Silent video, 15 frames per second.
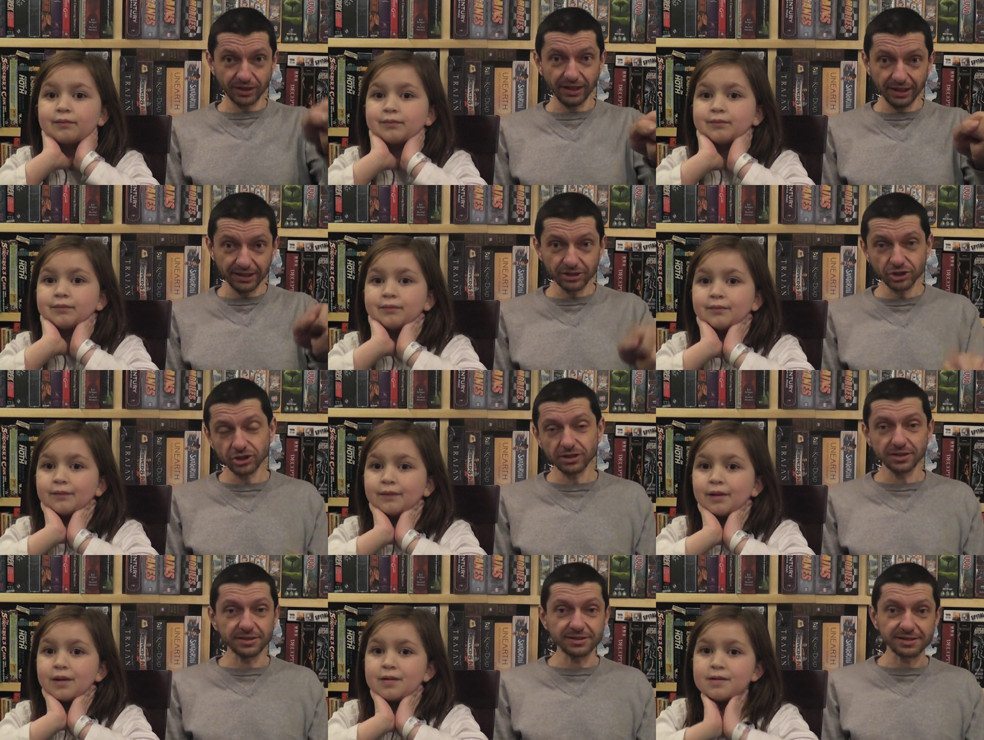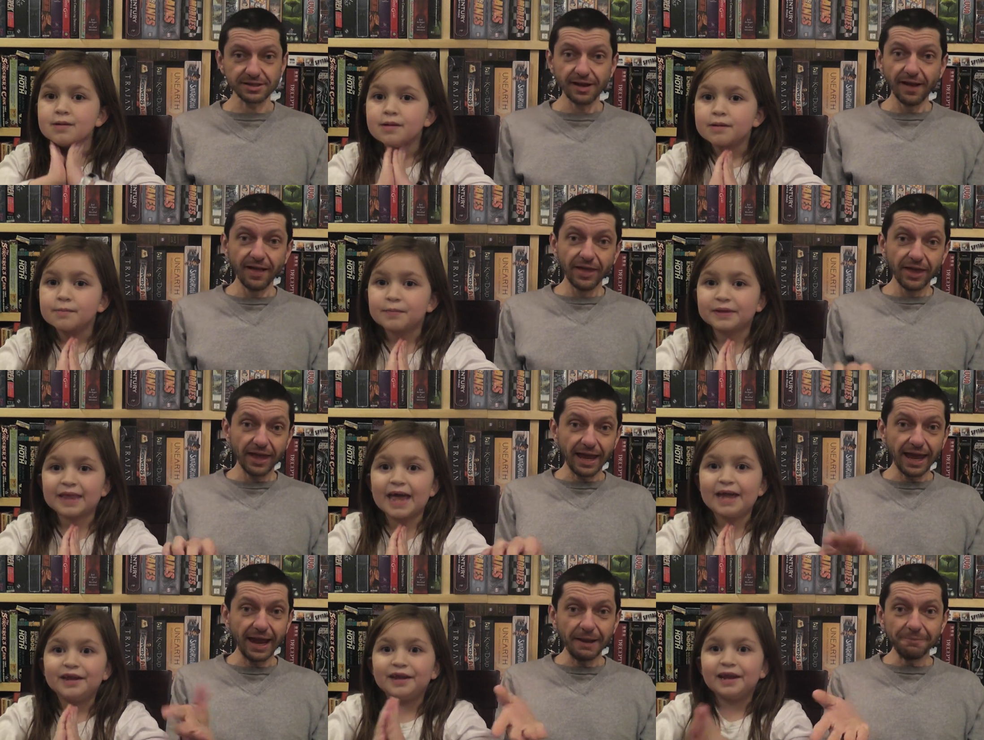Speaker 1: delicious.
Speaker 2: But
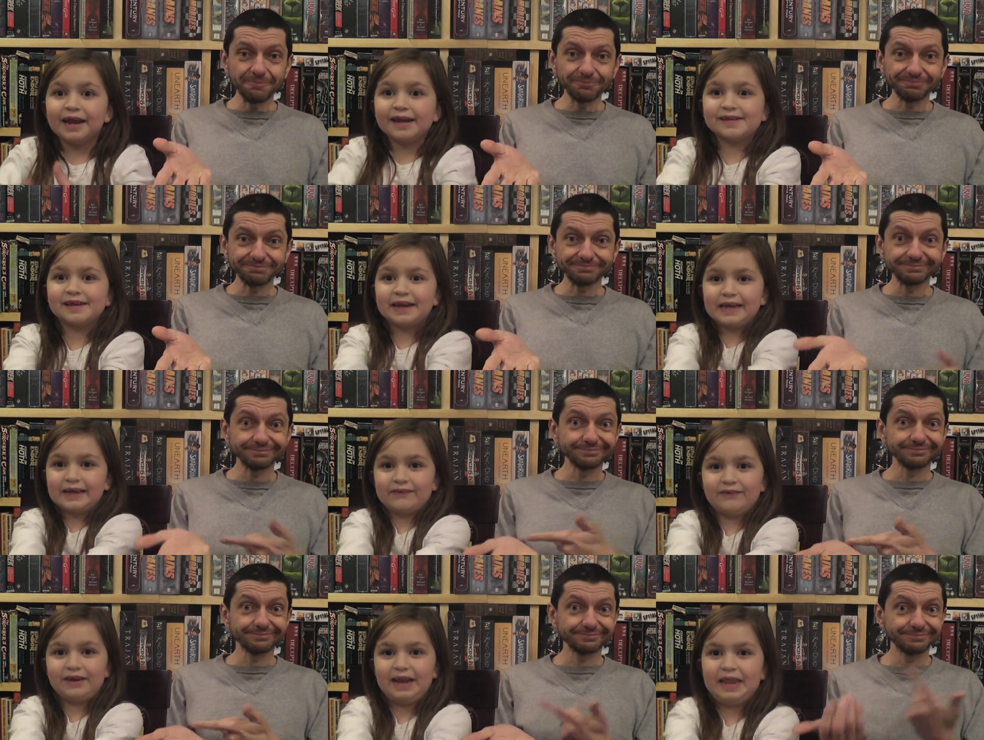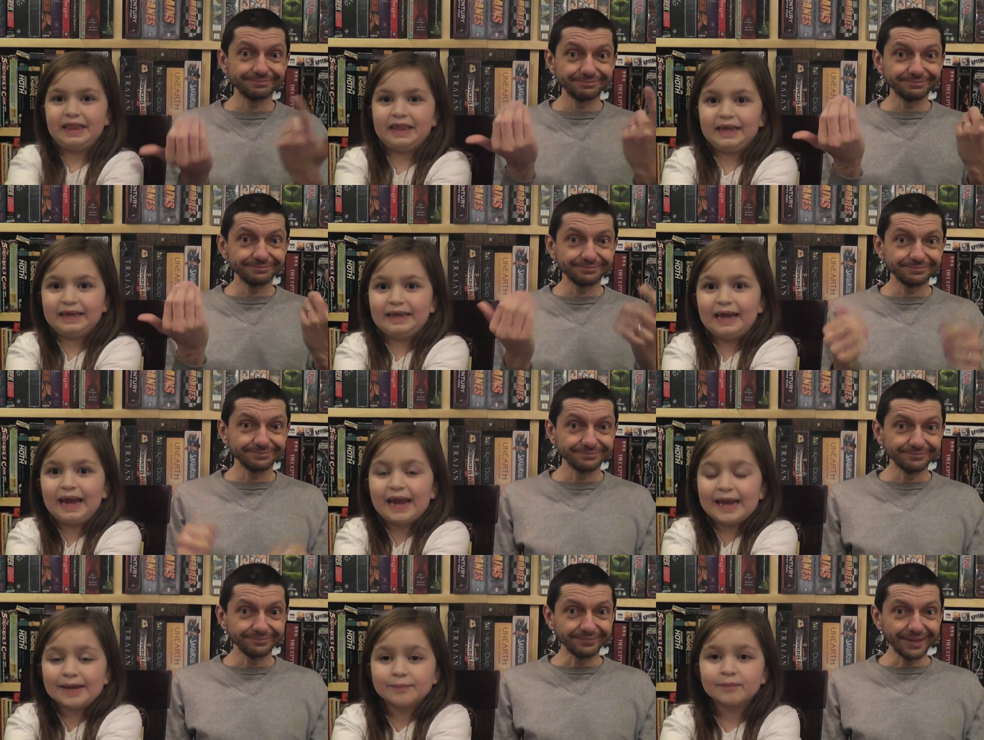then and, it isn't even in the
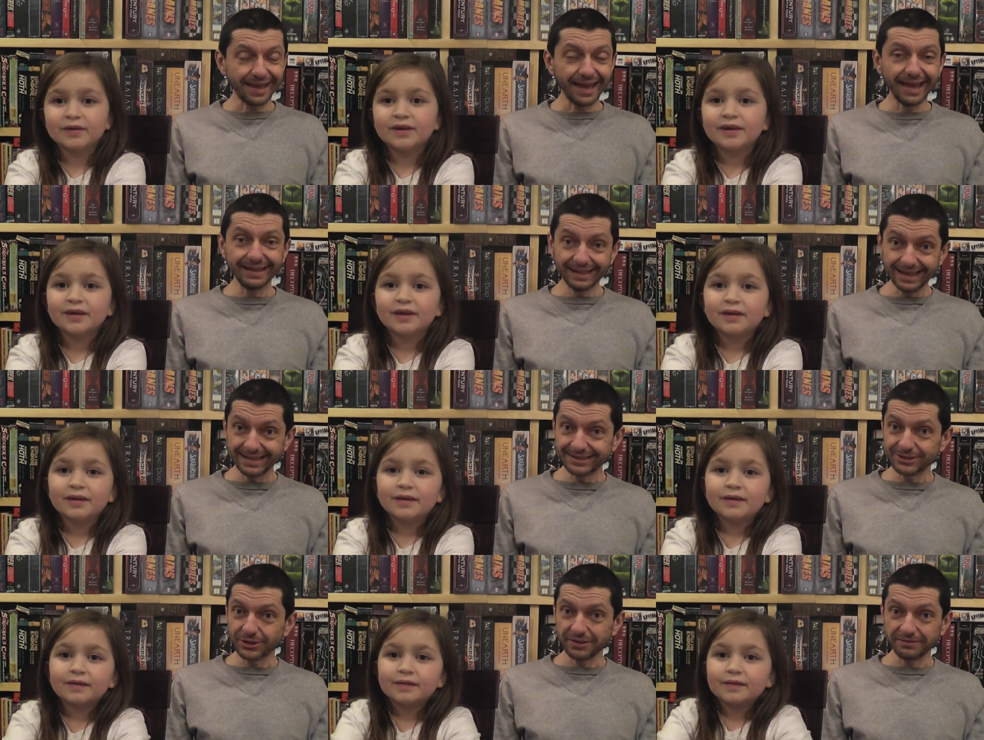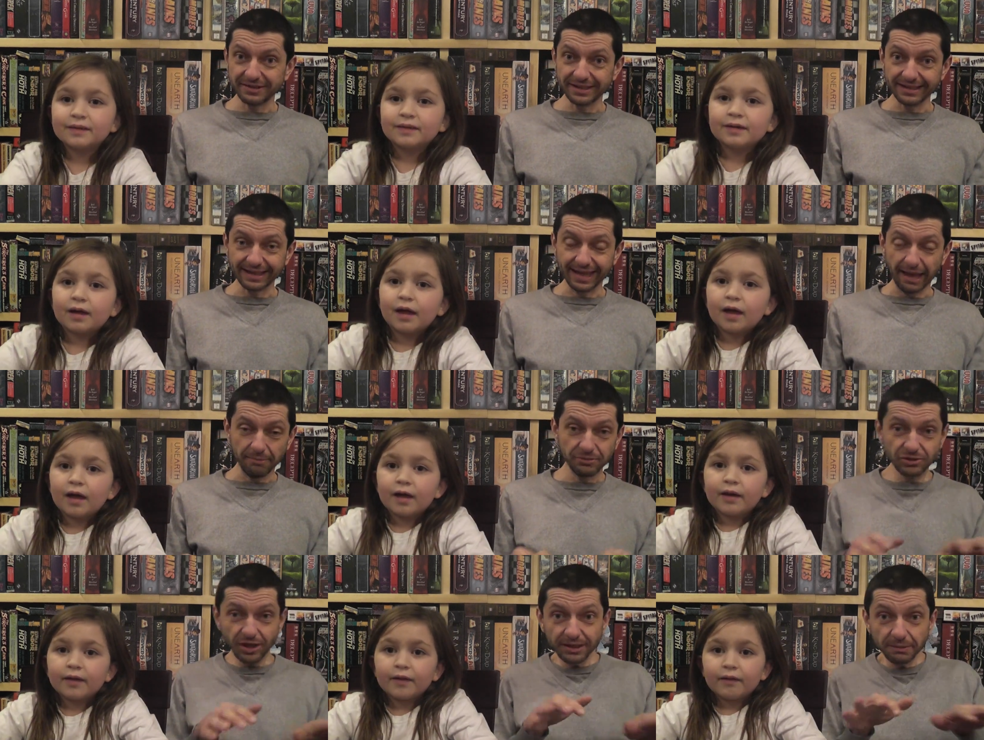game.
Speaker 1: And then it's not even in the
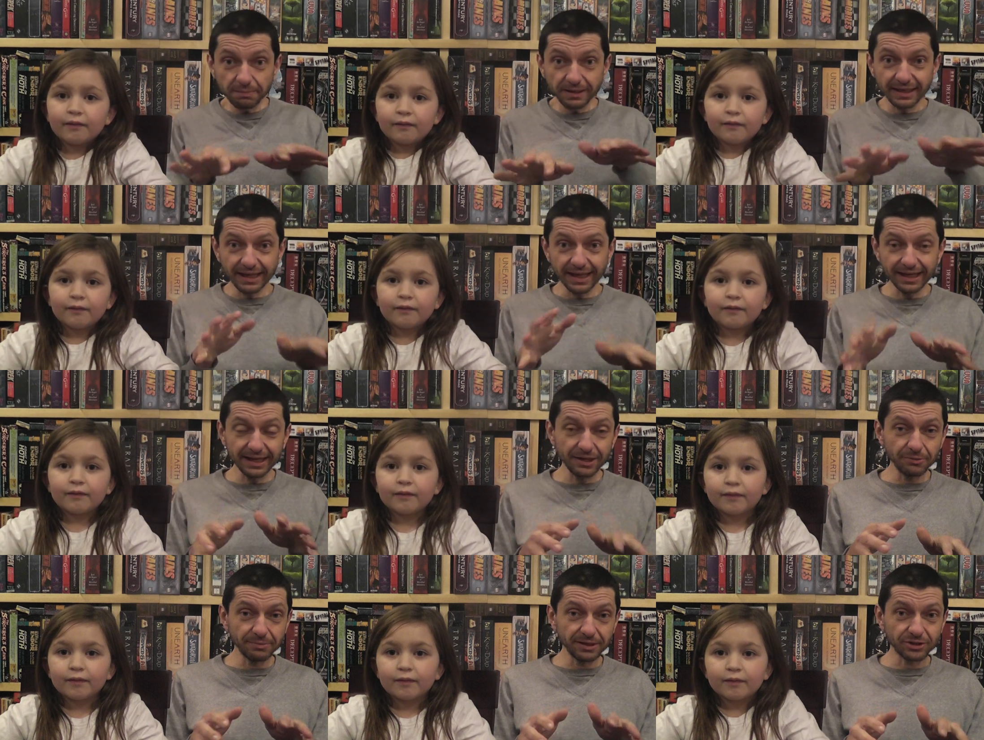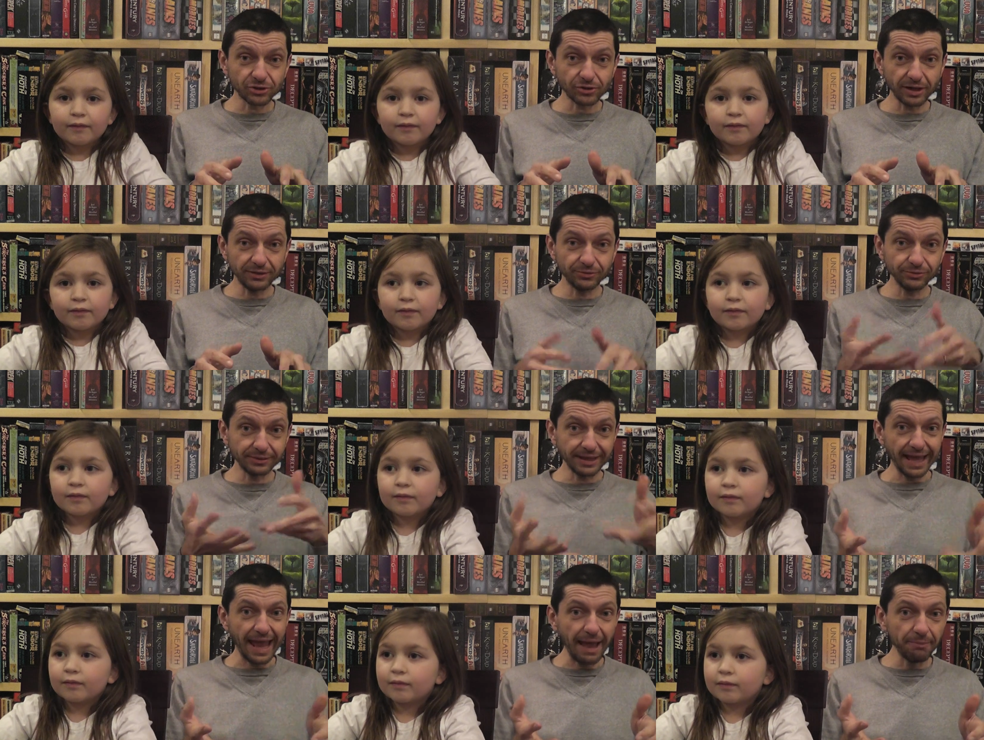game. So at the beginning, you may try to
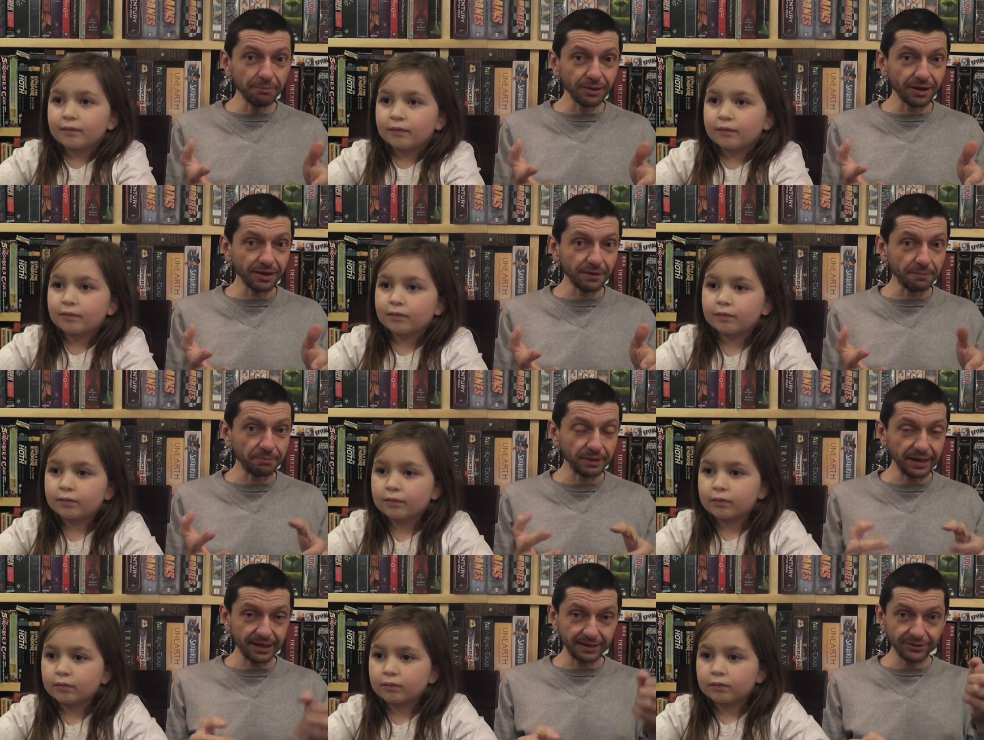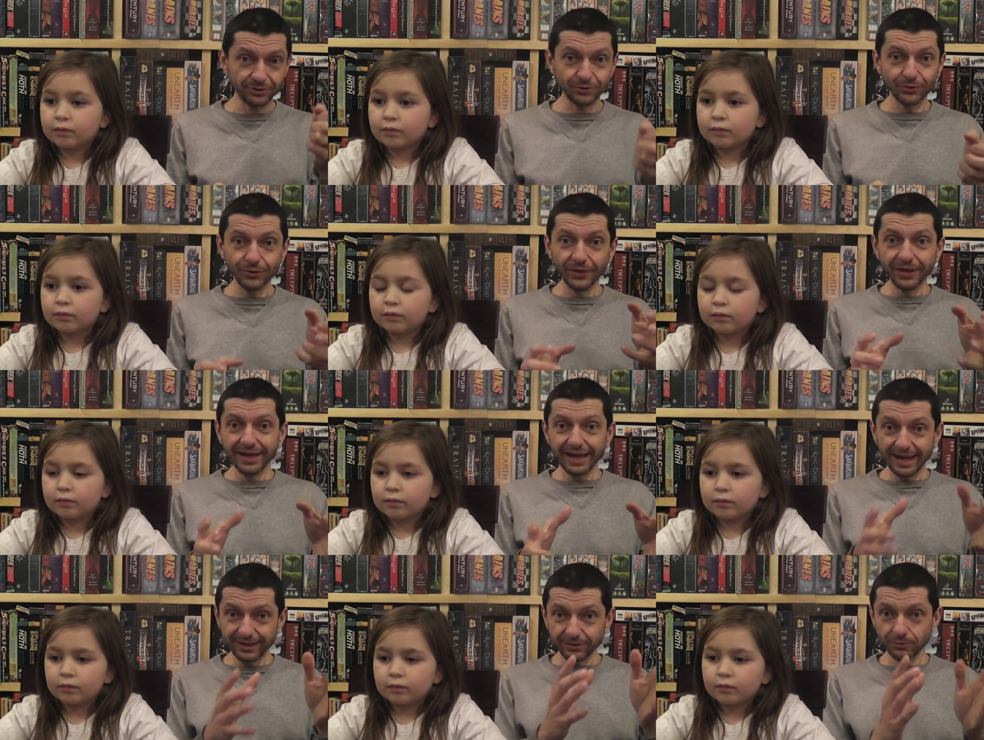gamble a little bit and to
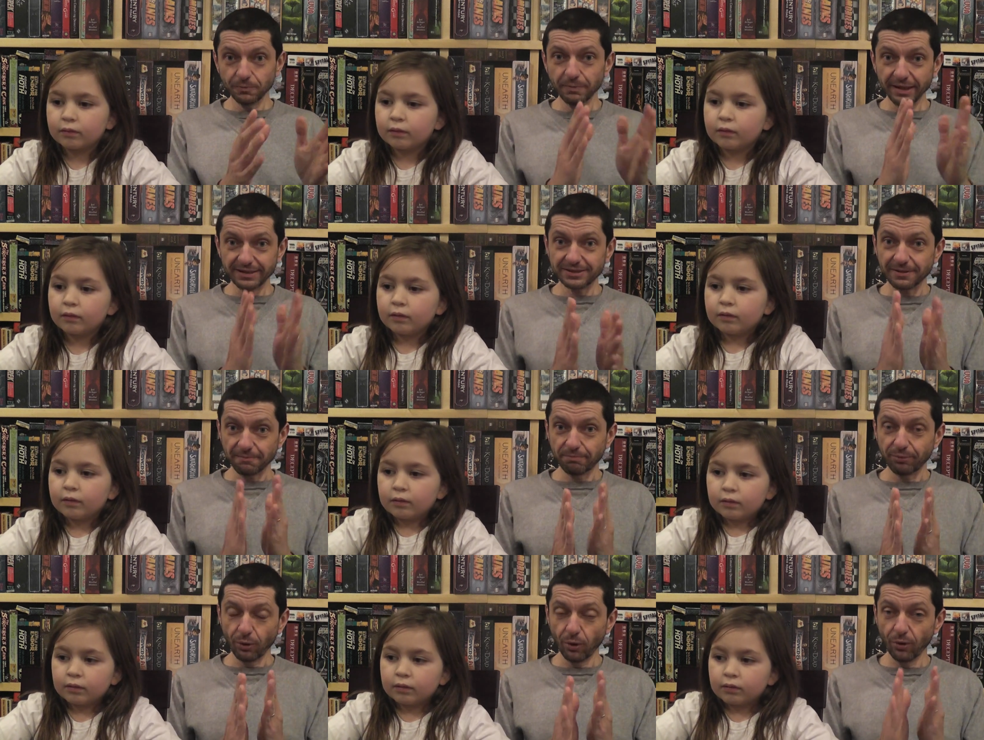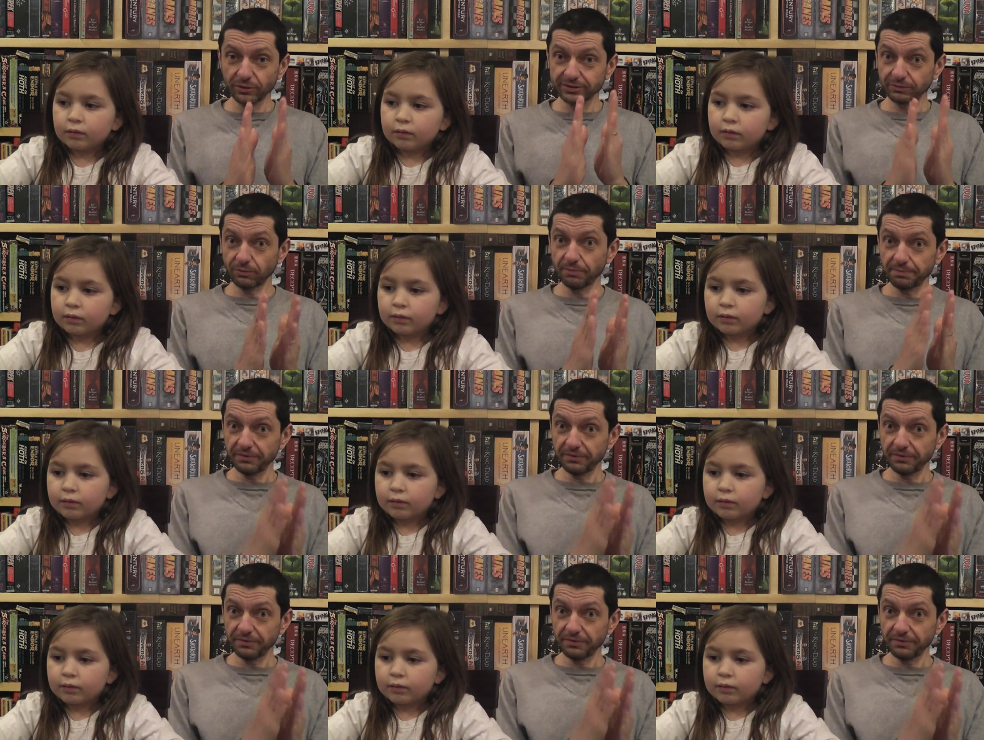and to make some pulls that will